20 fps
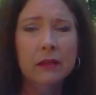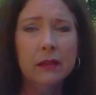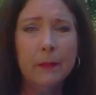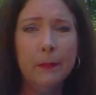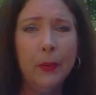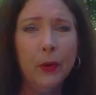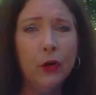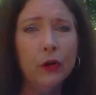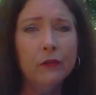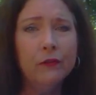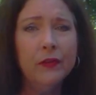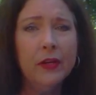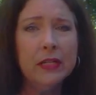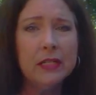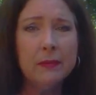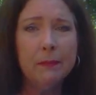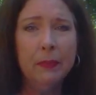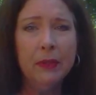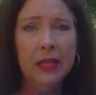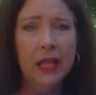the
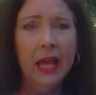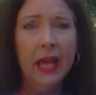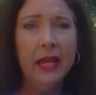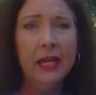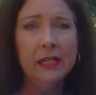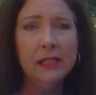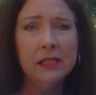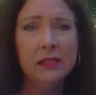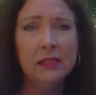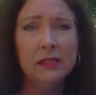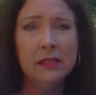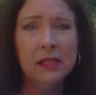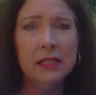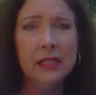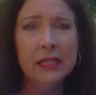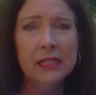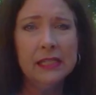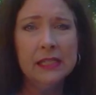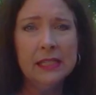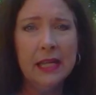perfect place to
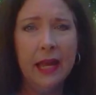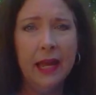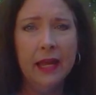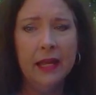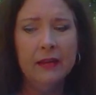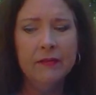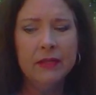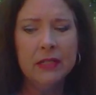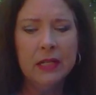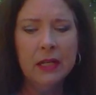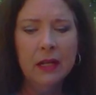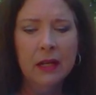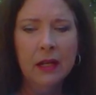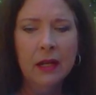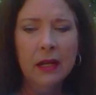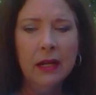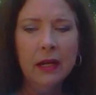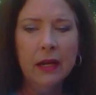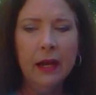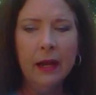get saved.
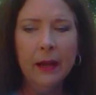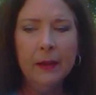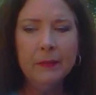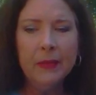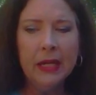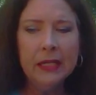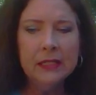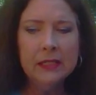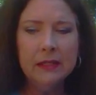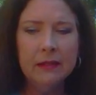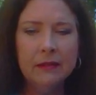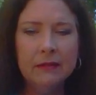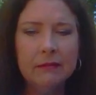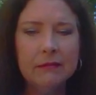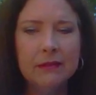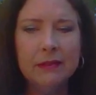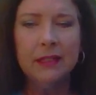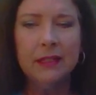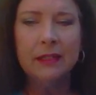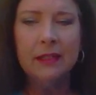Um, I,
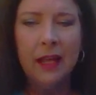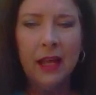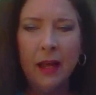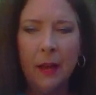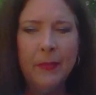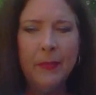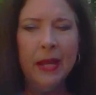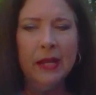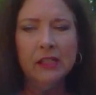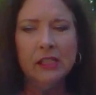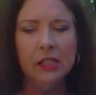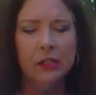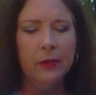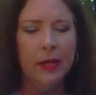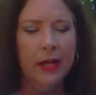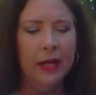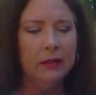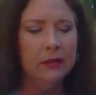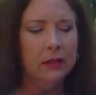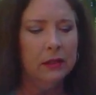I'm bouncing
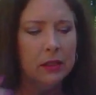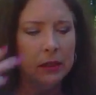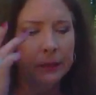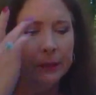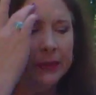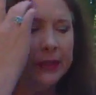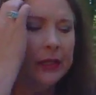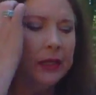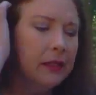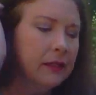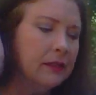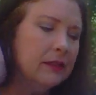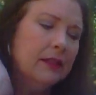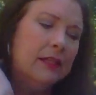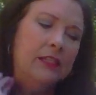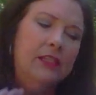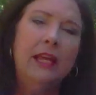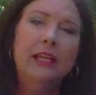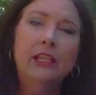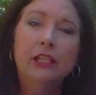around a little bit,
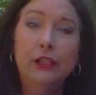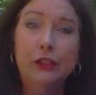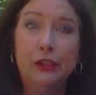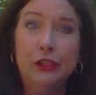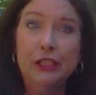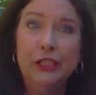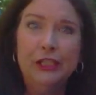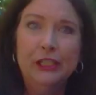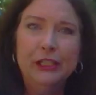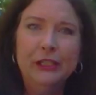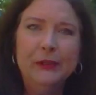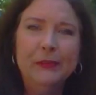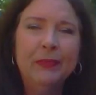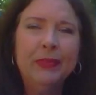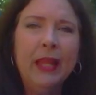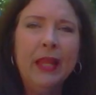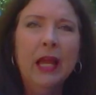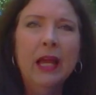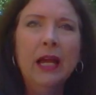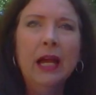as I usually do.
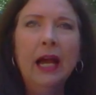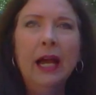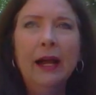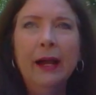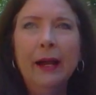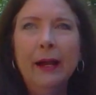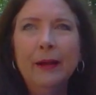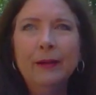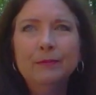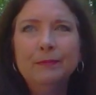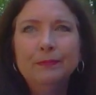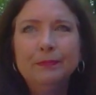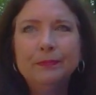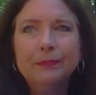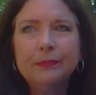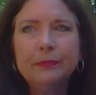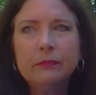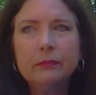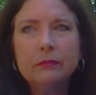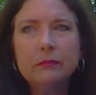Um,
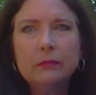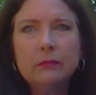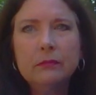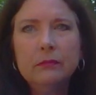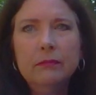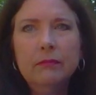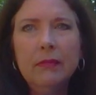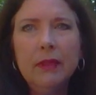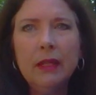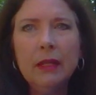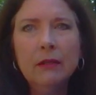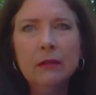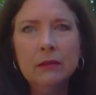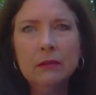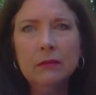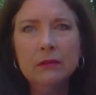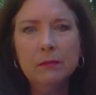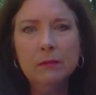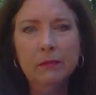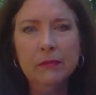
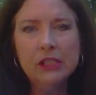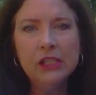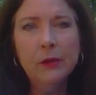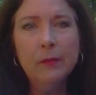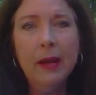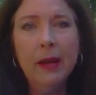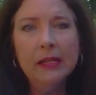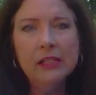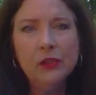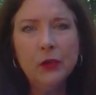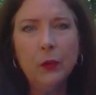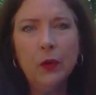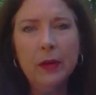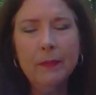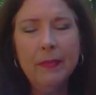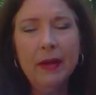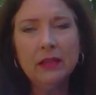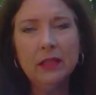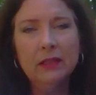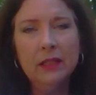so my story
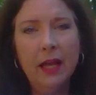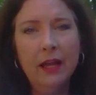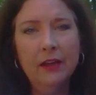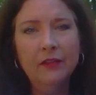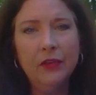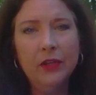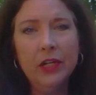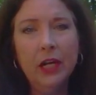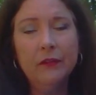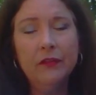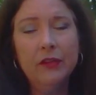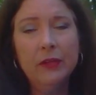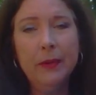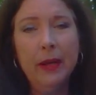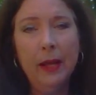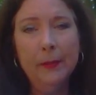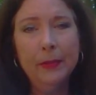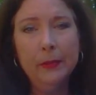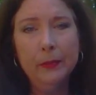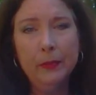about the Life Recovery
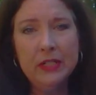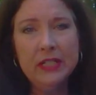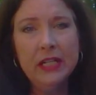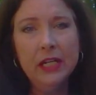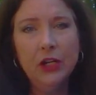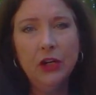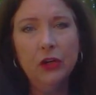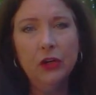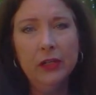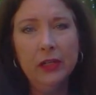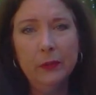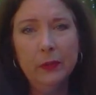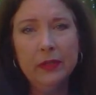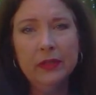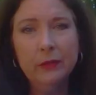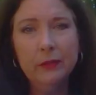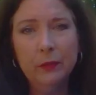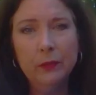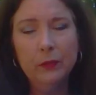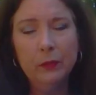Bible, particularly
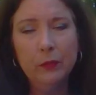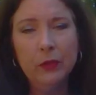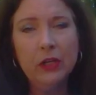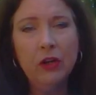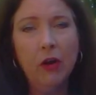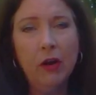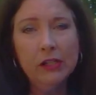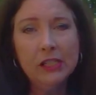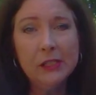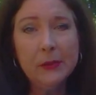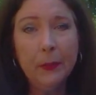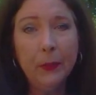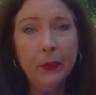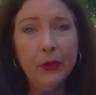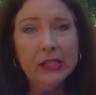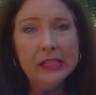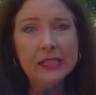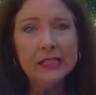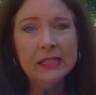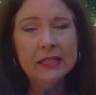with regards to
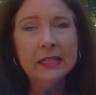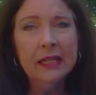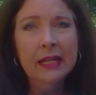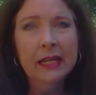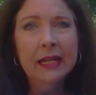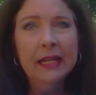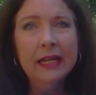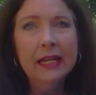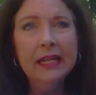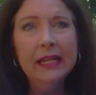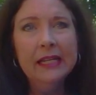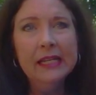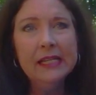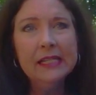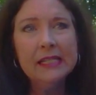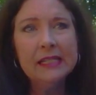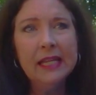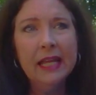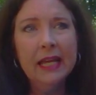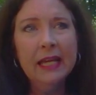prison,
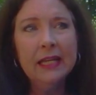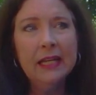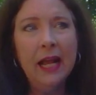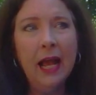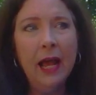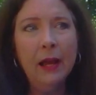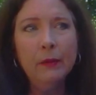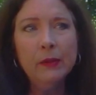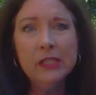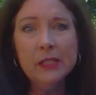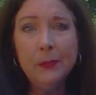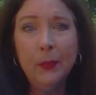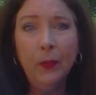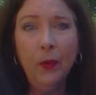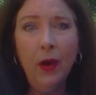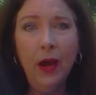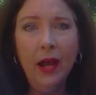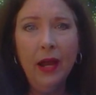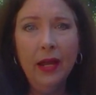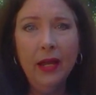is that I was
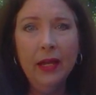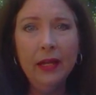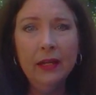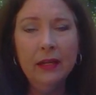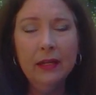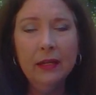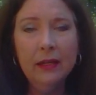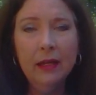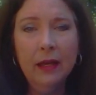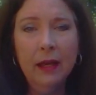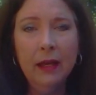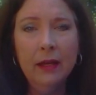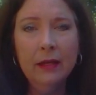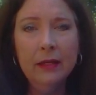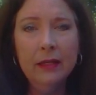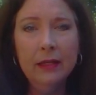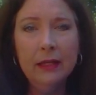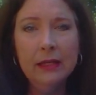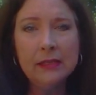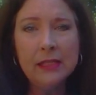praying
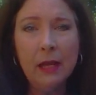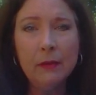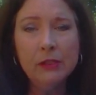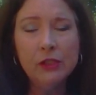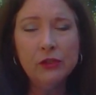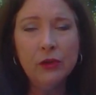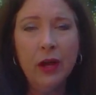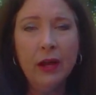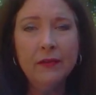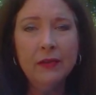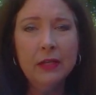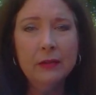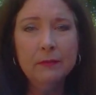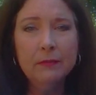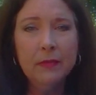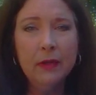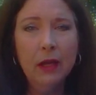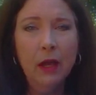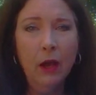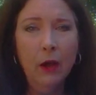uh, as I was driving
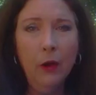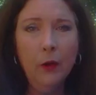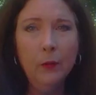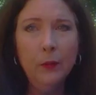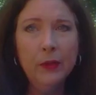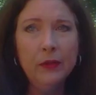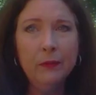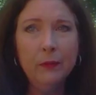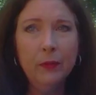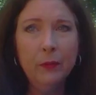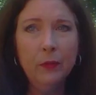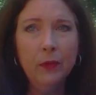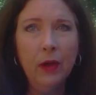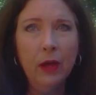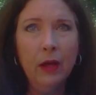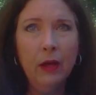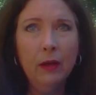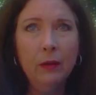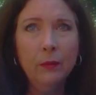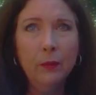home with
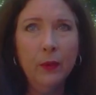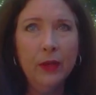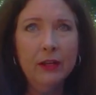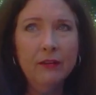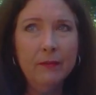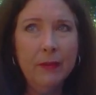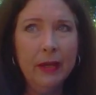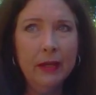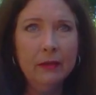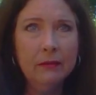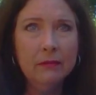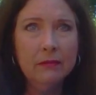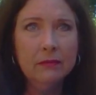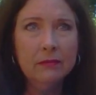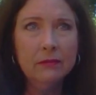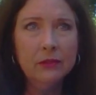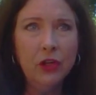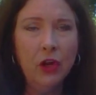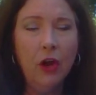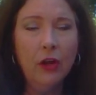uh, one of my
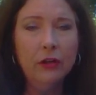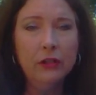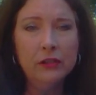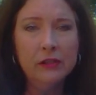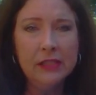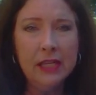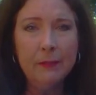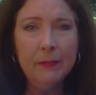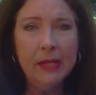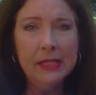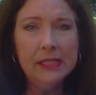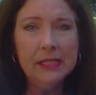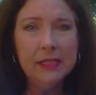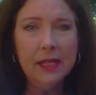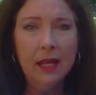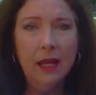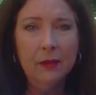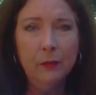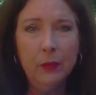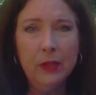daughters and my
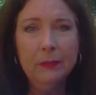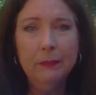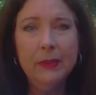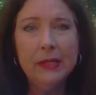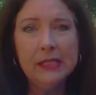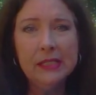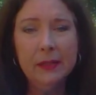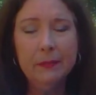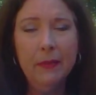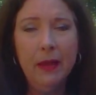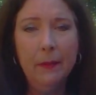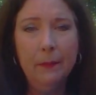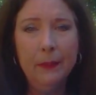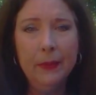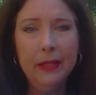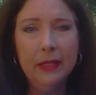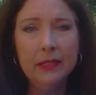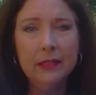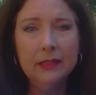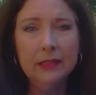son. We picked him up
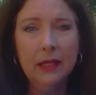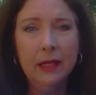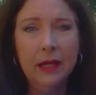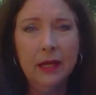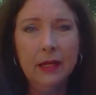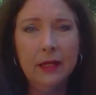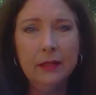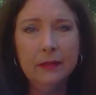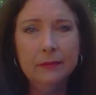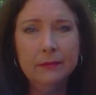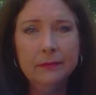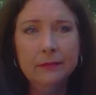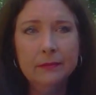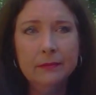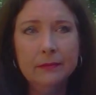at uh,